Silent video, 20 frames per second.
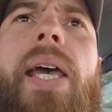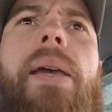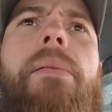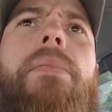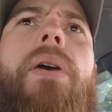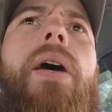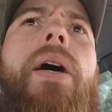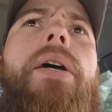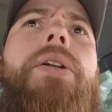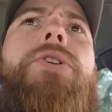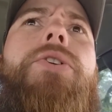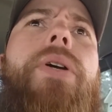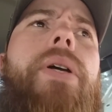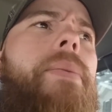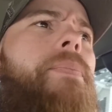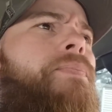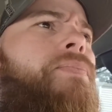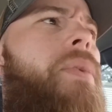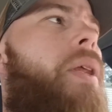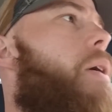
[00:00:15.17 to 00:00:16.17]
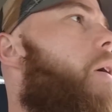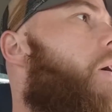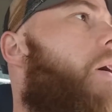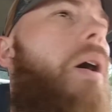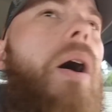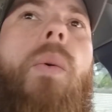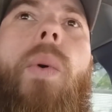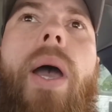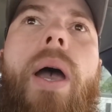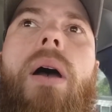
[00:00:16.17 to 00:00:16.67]
Team Country.
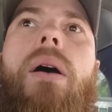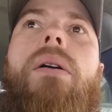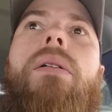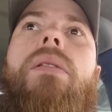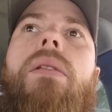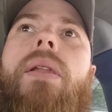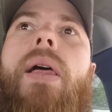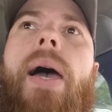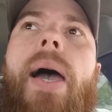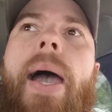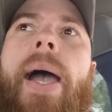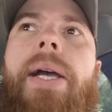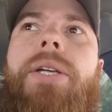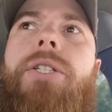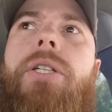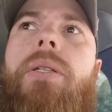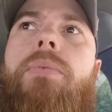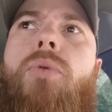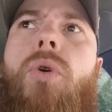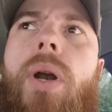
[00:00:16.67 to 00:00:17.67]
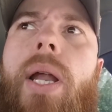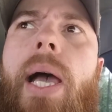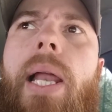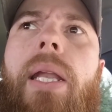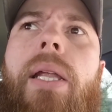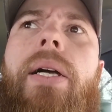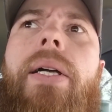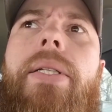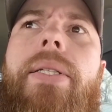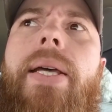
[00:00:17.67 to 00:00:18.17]
Well, actually, it's more
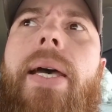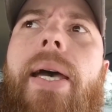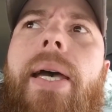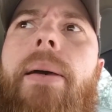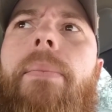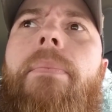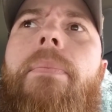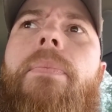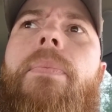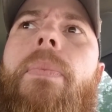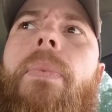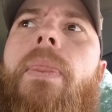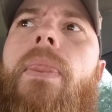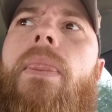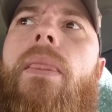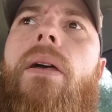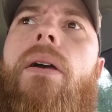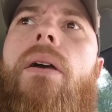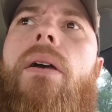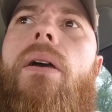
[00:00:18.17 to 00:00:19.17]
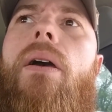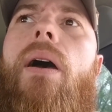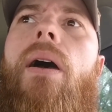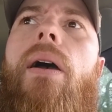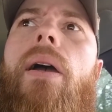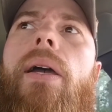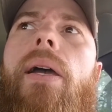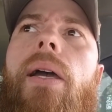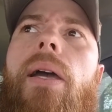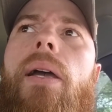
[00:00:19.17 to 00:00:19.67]
like lunchtime.
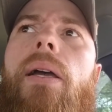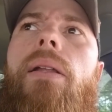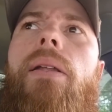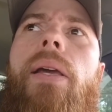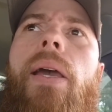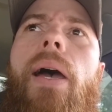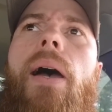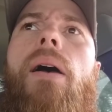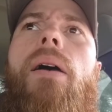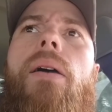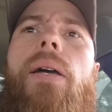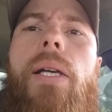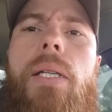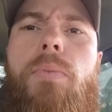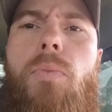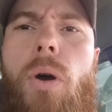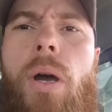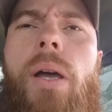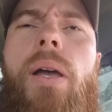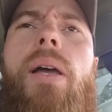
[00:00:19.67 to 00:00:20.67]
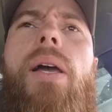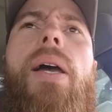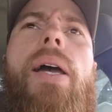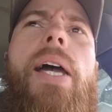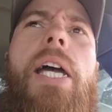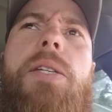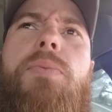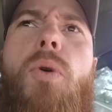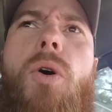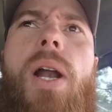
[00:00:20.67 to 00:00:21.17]
Yeah, it's more
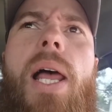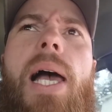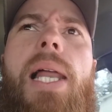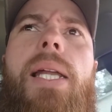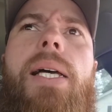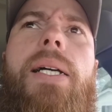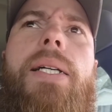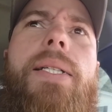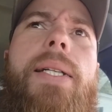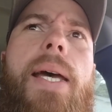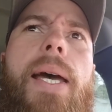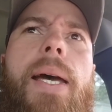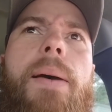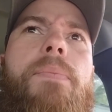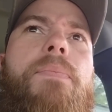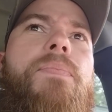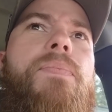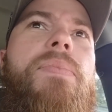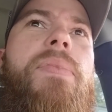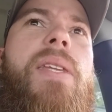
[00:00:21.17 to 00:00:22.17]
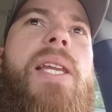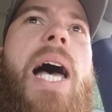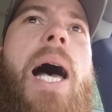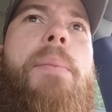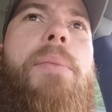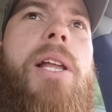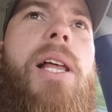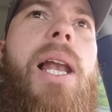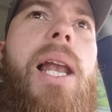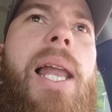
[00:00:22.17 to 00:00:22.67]
like lunchtime.
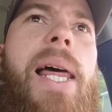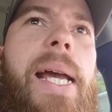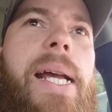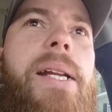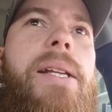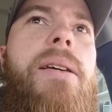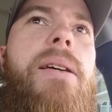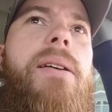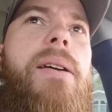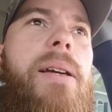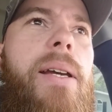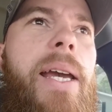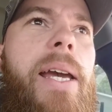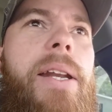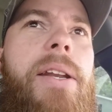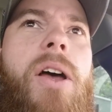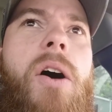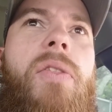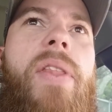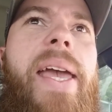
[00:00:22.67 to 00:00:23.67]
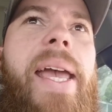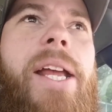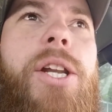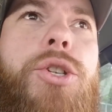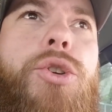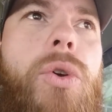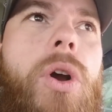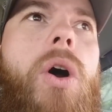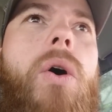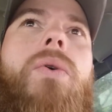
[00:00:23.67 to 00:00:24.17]
I'm a little late getting on the
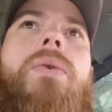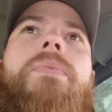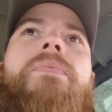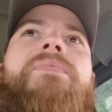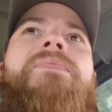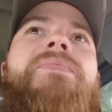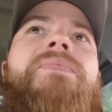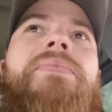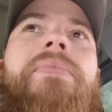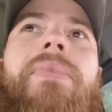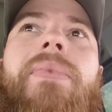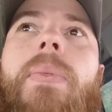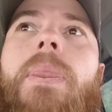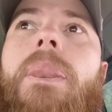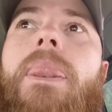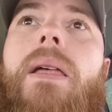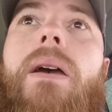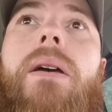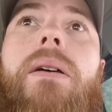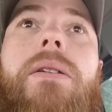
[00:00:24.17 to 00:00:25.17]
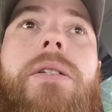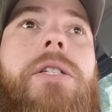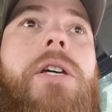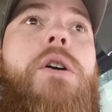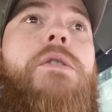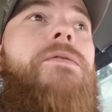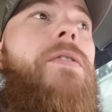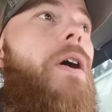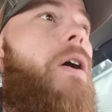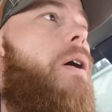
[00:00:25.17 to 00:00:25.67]
intro.
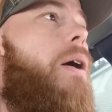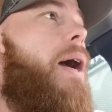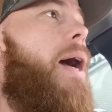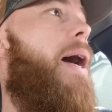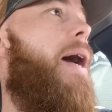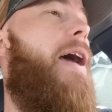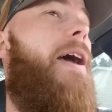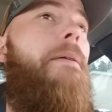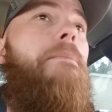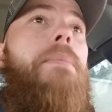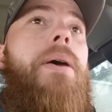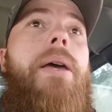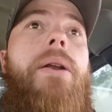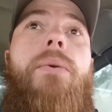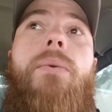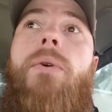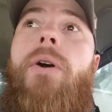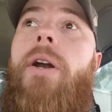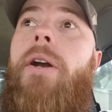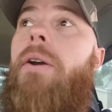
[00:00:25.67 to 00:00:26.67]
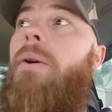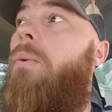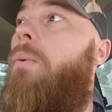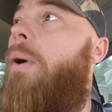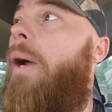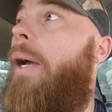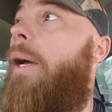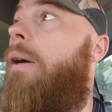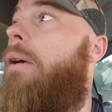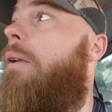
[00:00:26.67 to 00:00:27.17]
So far, I have been running
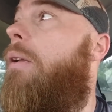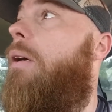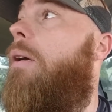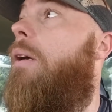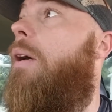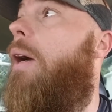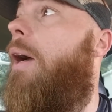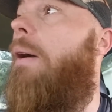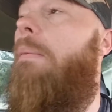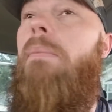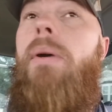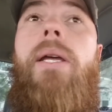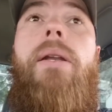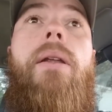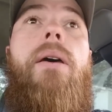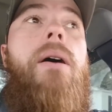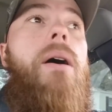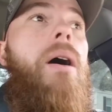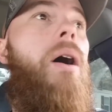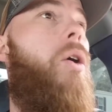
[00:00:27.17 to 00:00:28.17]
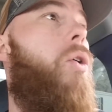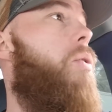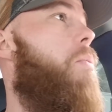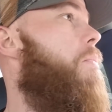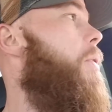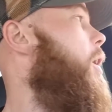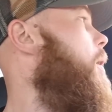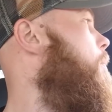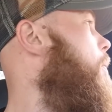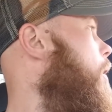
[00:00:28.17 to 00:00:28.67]
around. I've been to
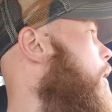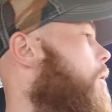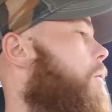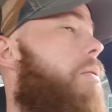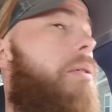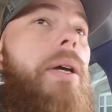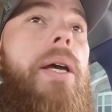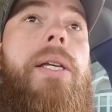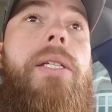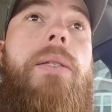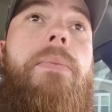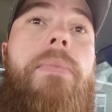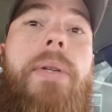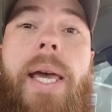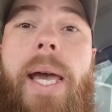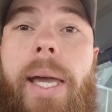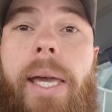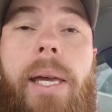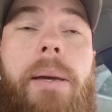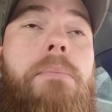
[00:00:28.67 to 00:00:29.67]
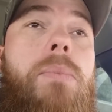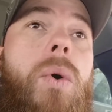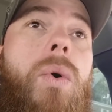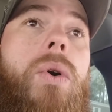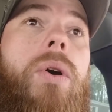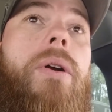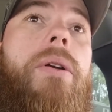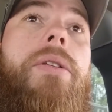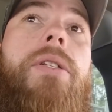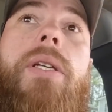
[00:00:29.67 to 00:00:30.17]
Home Depot and got some decking
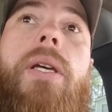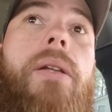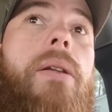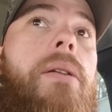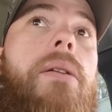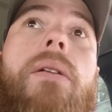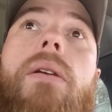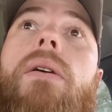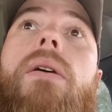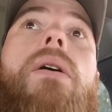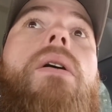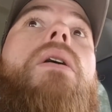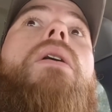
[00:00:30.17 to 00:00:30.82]
boards, and